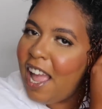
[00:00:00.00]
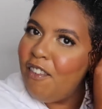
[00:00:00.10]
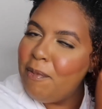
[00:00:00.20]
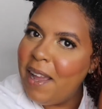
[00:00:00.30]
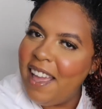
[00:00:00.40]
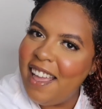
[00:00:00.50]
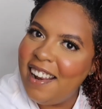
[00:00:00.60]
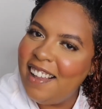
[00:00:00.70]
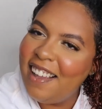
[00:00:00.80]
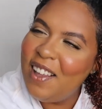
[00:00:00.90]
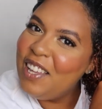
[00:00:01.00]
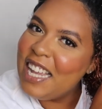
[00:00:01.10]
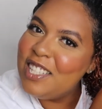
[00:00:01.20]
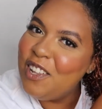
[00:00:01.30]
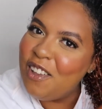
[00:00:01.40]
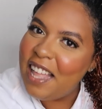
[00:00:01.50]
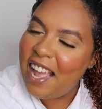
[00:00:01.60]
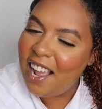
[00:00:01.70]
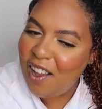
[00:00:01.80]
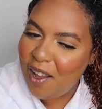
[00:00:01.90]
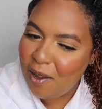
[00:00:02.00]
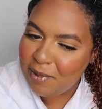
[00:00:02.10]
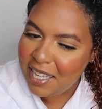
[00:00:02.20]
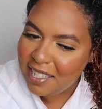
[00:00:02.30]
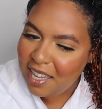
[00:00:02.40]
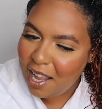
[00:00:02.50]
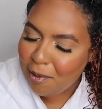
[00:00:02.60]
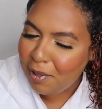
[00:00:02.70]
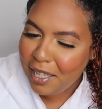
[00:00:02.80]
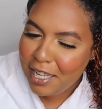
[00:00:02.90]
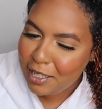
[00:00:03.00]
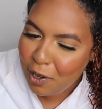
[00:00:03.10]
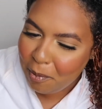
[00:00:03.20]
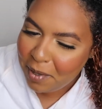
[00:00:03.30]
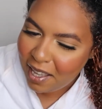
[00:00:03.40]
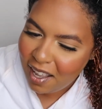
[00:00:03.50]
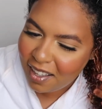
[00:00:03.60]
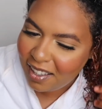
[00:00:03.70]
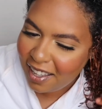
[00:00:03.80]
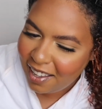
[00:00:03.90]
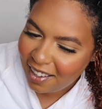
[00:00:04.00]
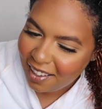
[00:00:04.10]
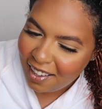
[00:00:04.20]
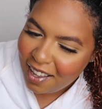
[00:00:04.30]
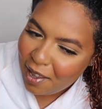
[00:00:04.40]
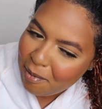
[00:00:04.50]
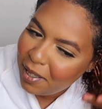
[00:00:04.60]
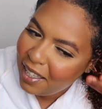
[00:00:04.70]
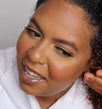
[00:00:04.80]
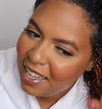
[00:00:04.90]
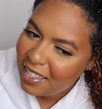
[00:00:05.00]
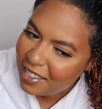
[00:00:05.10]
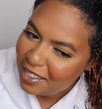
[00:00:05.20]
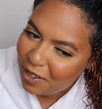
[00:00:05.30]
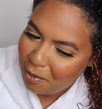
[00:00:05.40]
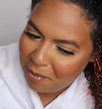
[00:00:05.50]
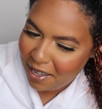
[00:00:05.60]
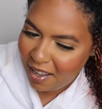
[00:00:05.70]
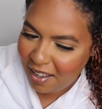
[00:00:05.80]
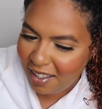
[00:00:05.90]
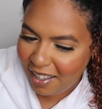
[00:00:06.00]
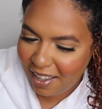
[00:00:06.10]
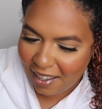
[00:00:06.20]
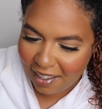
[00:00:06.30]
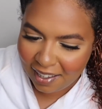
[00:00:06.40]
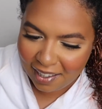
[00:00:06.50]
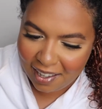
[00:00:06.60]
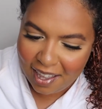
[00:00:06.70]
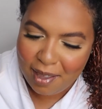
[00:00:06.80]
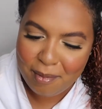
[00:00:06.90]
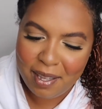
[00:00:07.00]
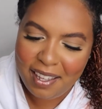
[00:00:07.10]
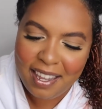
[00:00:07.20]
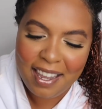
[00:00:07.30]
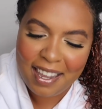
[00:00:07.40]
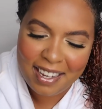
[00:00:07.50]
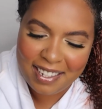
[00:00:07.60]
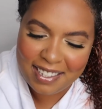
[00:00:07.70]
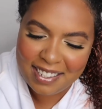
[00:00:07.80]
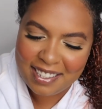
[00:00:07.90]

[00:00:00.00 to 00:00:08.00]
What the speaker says: I have in my head. You guys know that TikTok, please don't be ugly. Please don't be ugly, please.